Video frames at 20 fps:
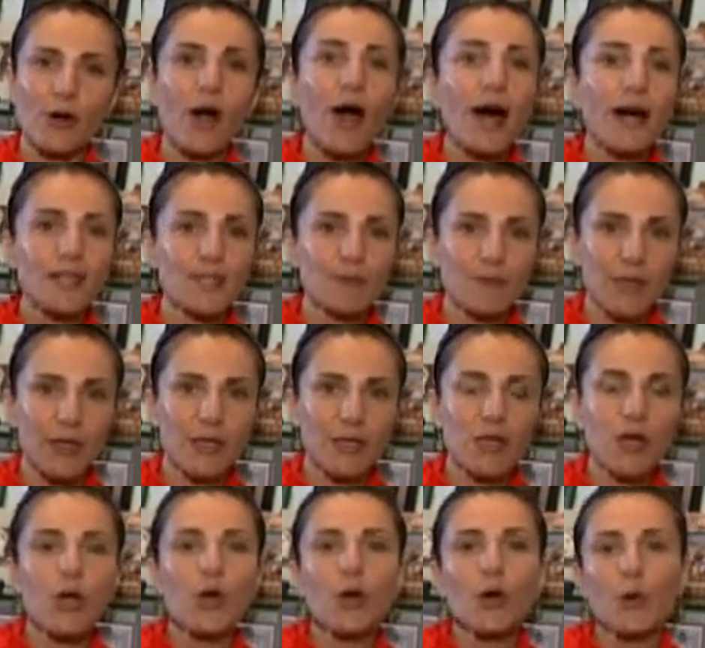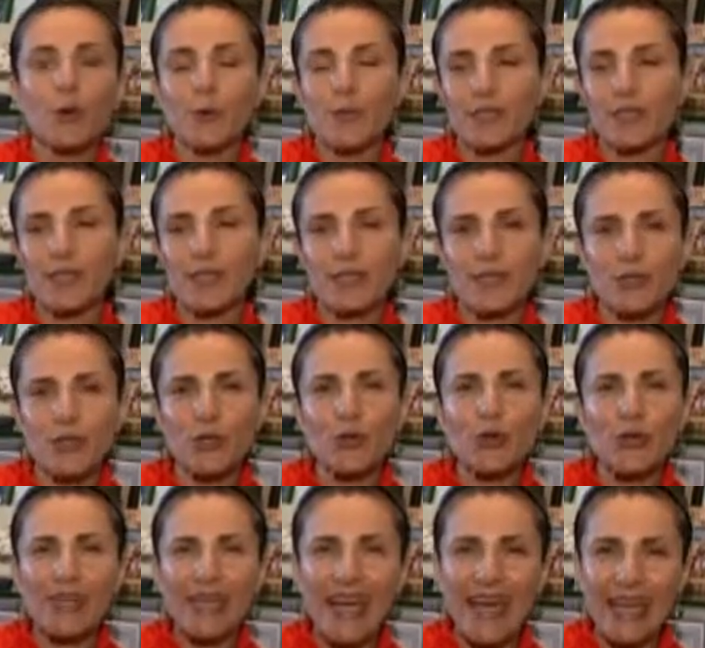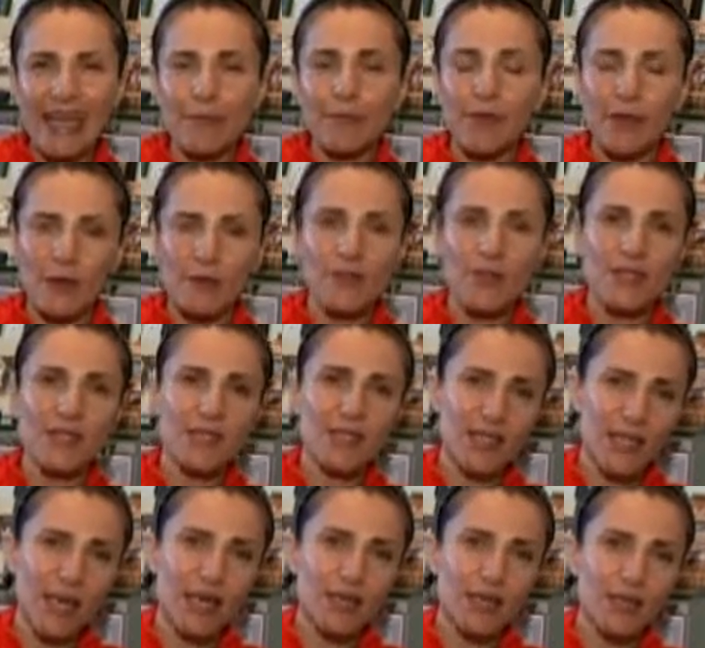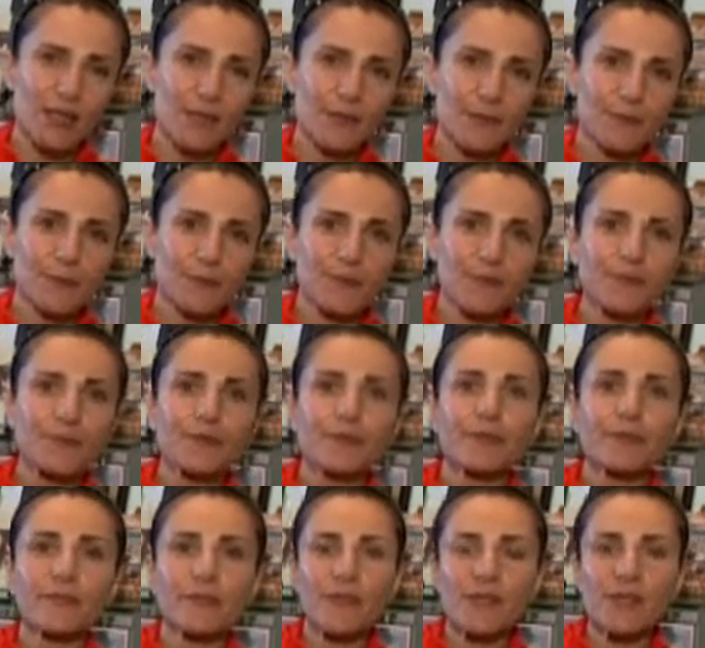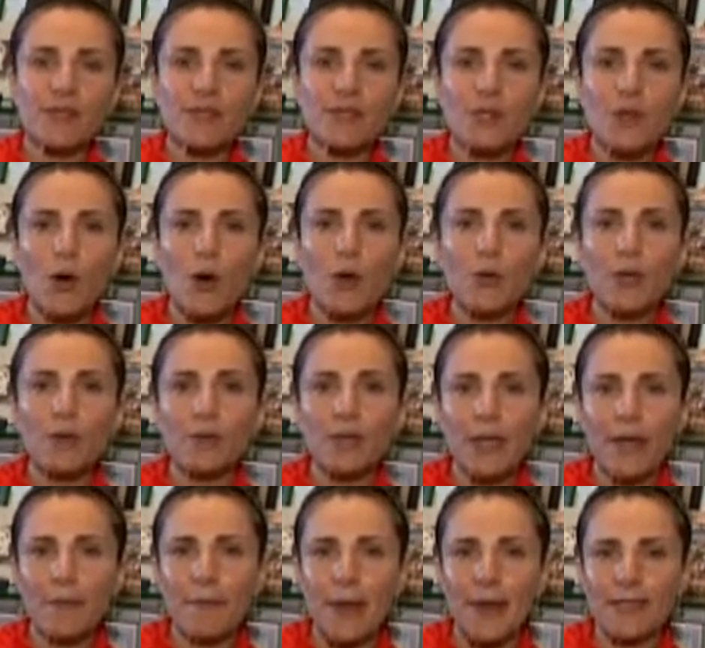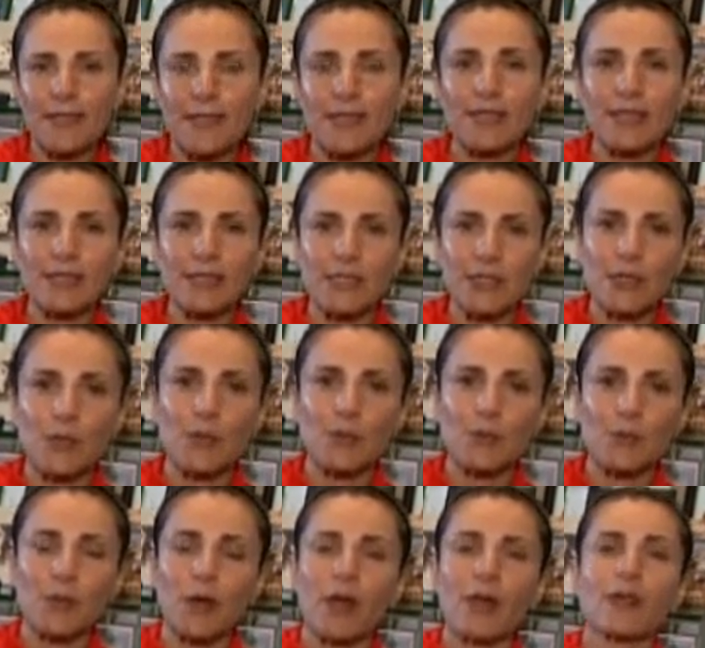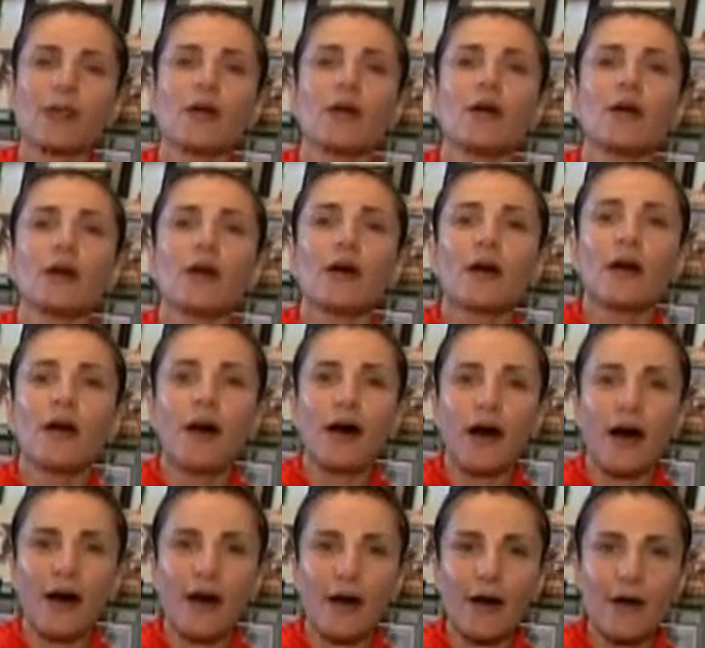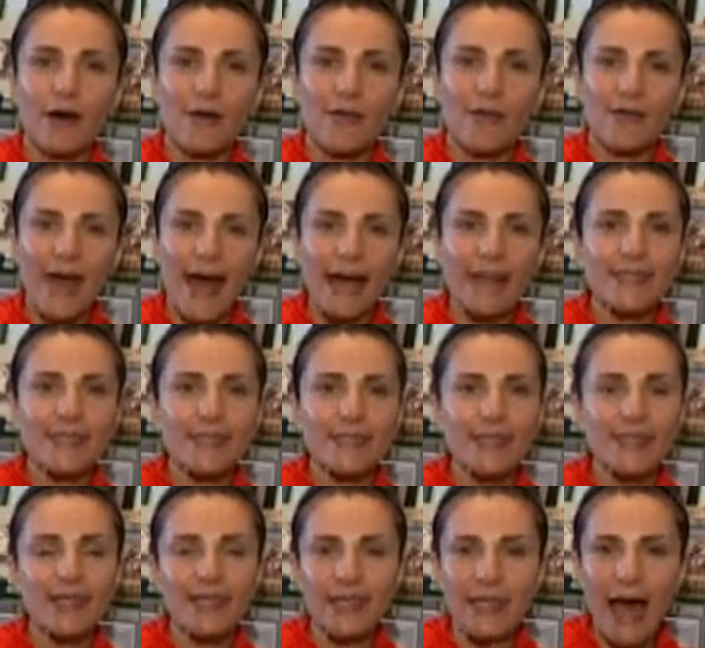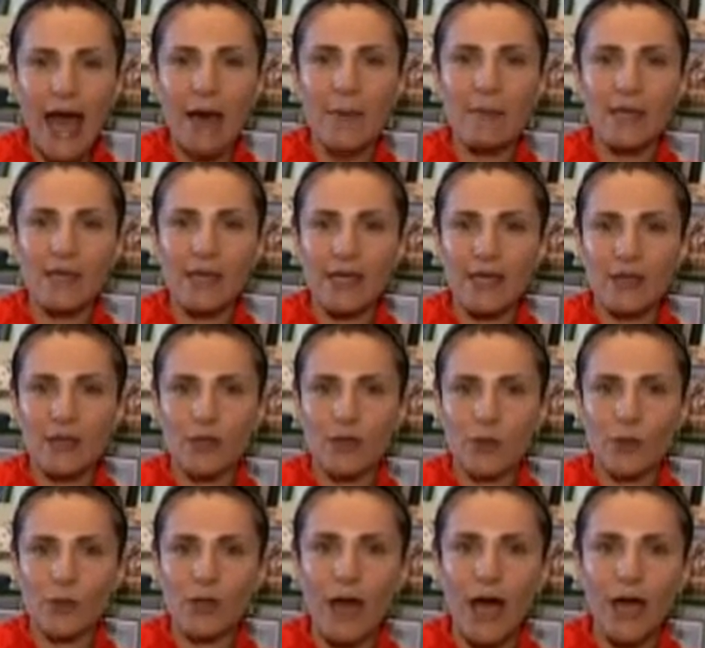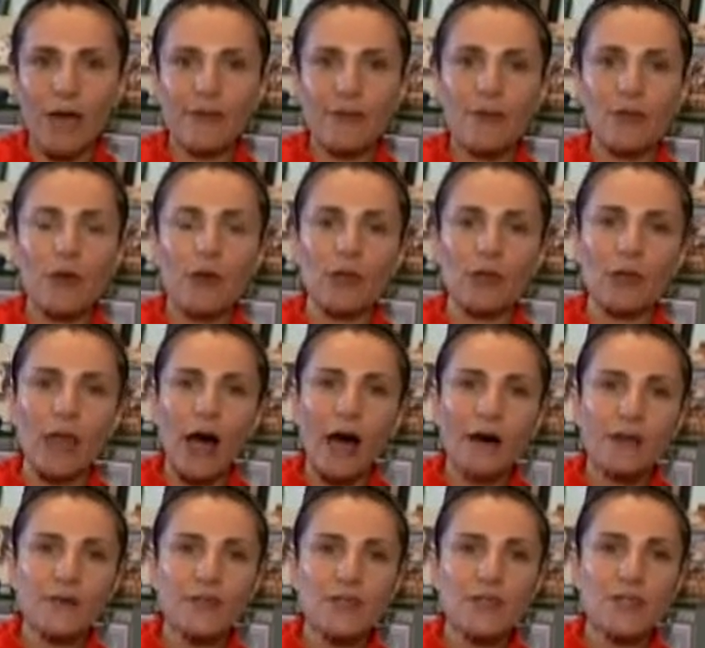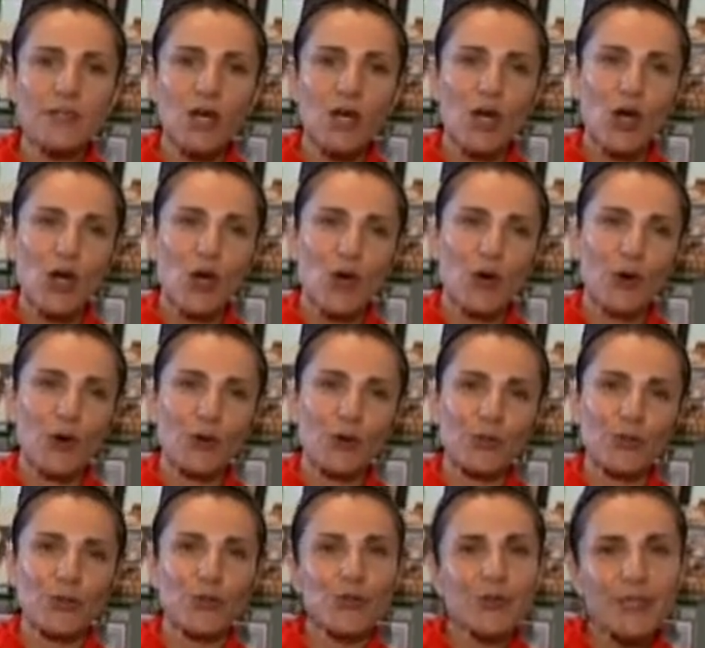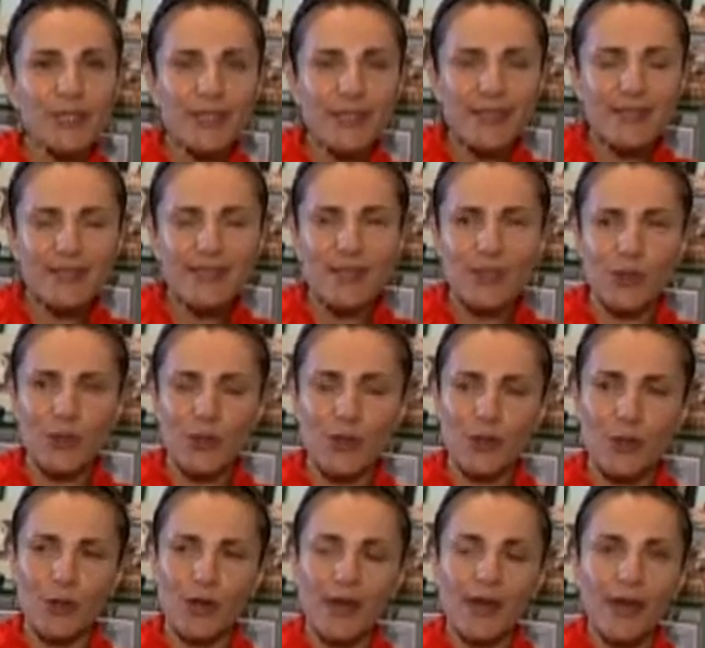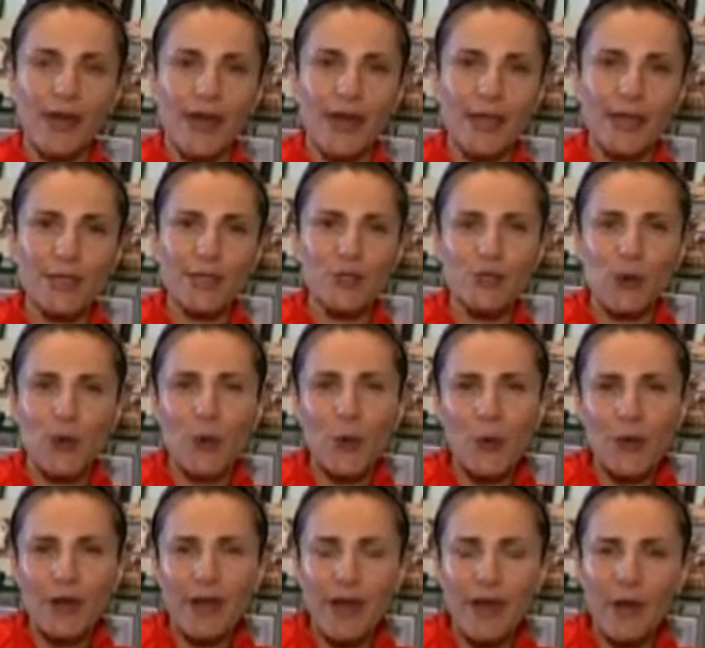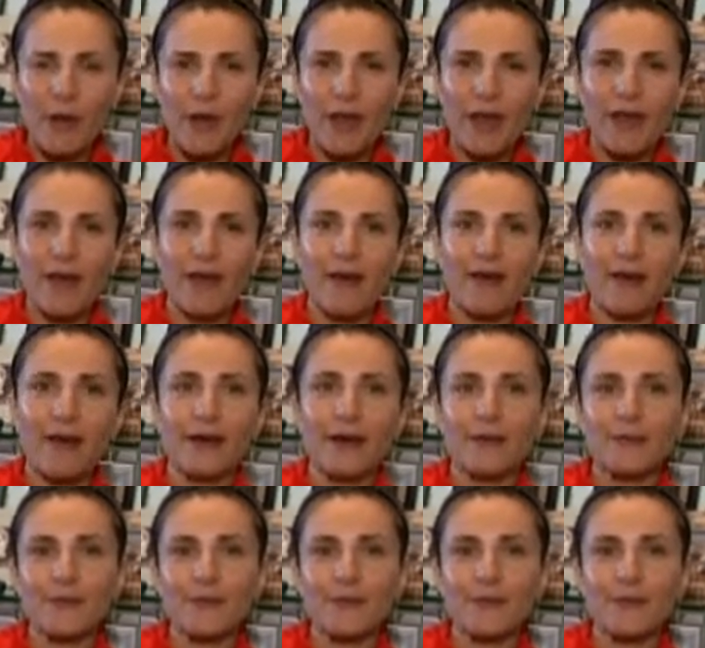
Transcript: her husband, who was considered an enemy of the state. So the play basically deals with that calamity in her life, her loves, her trysts, her extraordinary